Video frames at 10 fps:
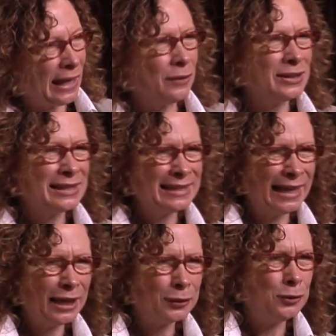How was
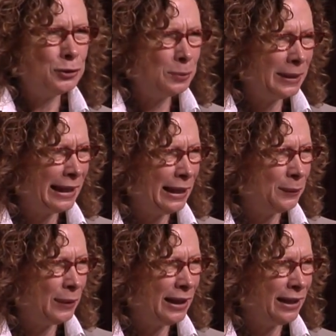snack? Who'd you play
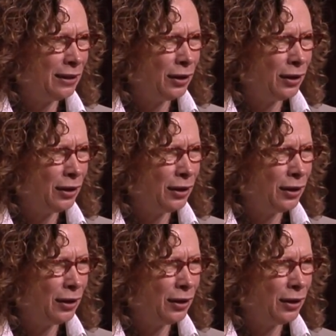with?